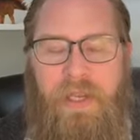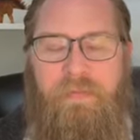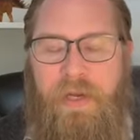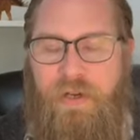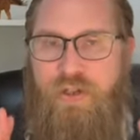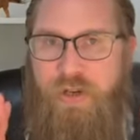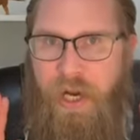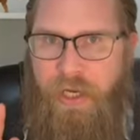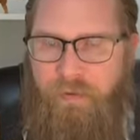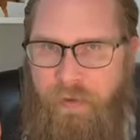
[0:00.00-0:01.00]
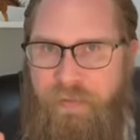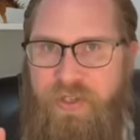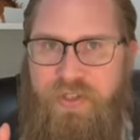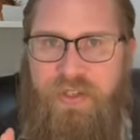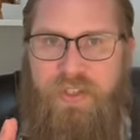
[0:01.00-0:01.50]
keep better track of your
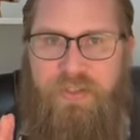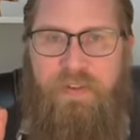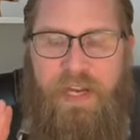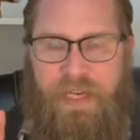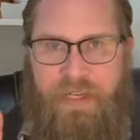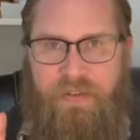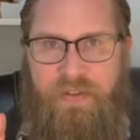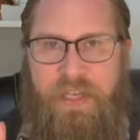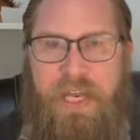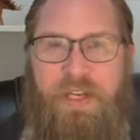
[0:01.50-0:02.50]
business's finances